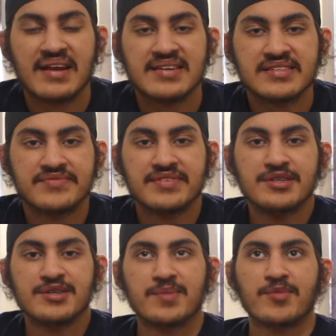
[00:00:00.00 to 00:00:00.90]
and in this
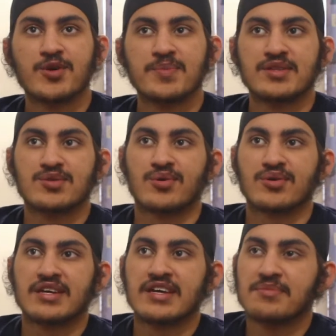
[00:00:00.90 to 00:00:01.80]
video I'm going to be
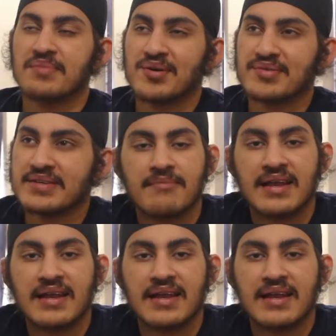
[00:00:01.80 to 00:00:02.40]
talking about